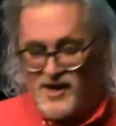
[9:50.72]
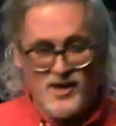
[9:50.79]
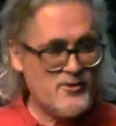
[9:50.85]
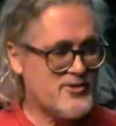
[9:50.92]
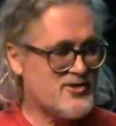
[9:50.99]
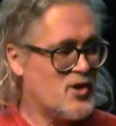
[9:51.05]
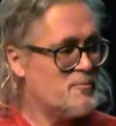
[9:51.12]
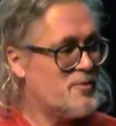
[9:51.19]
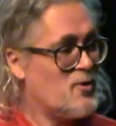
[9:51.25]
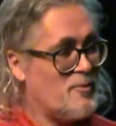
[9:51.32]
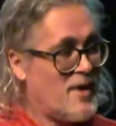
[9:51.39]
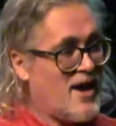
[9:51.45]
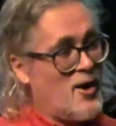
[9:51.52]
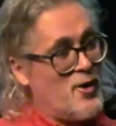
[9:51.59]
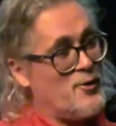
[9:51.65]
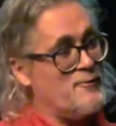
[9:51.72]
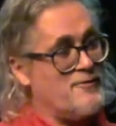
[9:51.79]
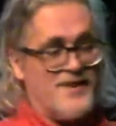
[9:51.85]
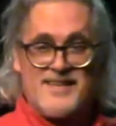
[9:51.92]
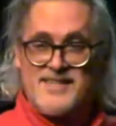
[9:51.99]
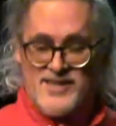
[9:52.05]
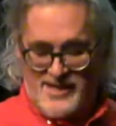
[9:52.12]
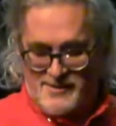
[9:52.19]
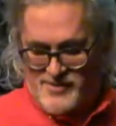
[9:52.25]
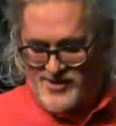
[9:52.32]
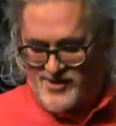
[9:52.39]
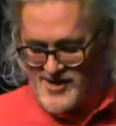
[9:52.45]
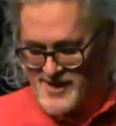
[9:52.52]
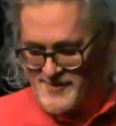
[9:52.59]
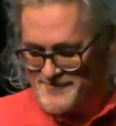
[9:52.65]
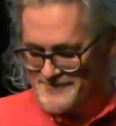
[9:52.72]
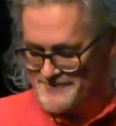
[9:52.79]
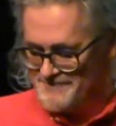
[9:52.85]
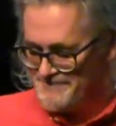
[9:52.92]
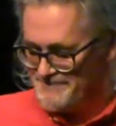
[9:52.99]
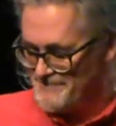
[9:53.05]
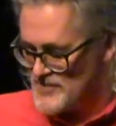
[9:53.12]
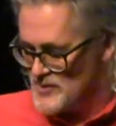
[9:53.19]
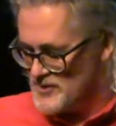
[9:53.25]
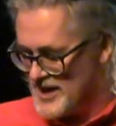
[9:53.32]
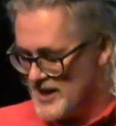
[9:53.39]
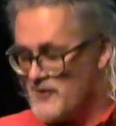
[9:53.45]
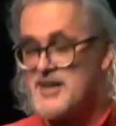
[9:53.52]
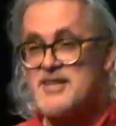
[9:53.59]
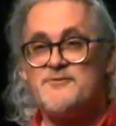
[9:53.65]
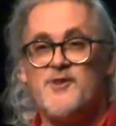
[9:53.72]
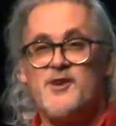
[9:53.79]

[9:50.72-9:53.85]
I also built my own Face API to encourage